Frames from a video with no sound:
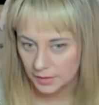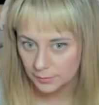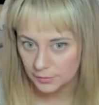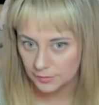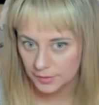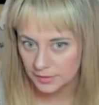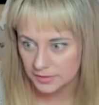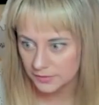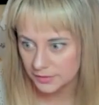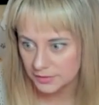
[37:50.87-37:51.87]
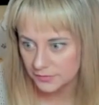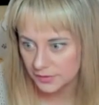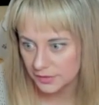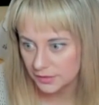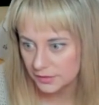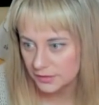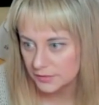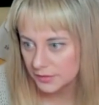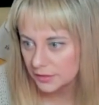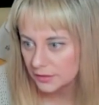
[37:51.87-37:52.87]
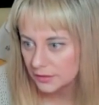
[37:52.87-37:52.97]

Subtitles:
Hypothermia, severe, severe, severe.